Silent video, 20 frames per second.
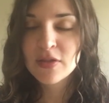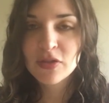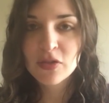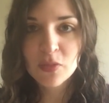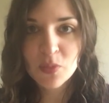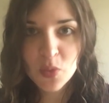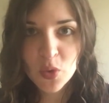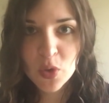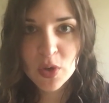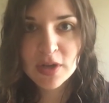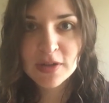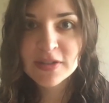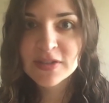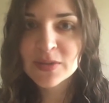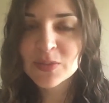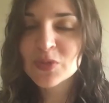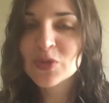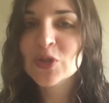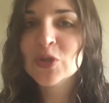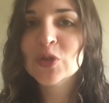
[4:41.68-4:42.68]
the more
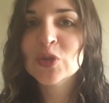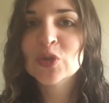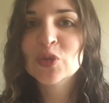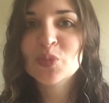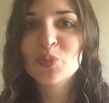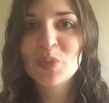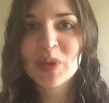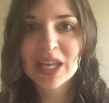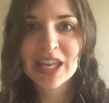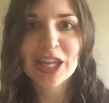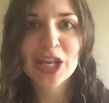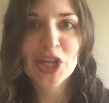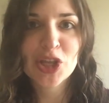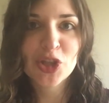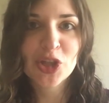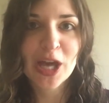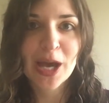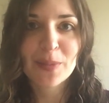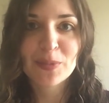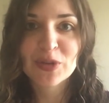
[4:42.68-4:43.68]
subdued beginning
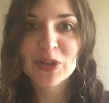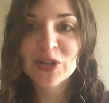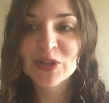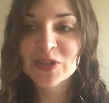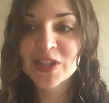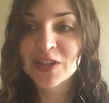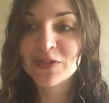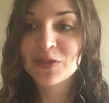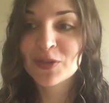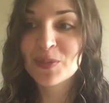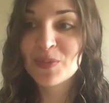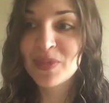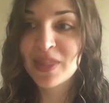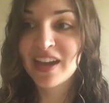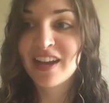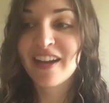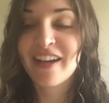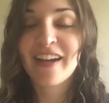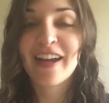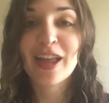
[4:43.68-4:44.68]
chapters, and from
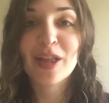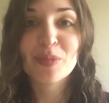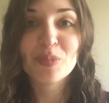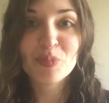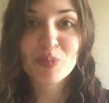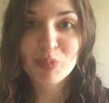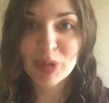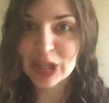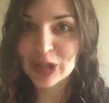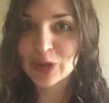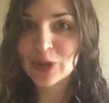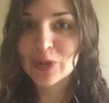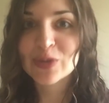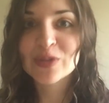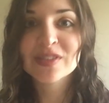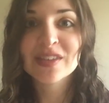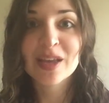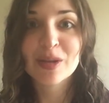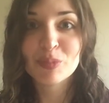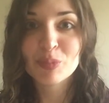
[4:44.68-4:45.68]
there it
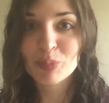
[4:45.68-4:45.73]
builds and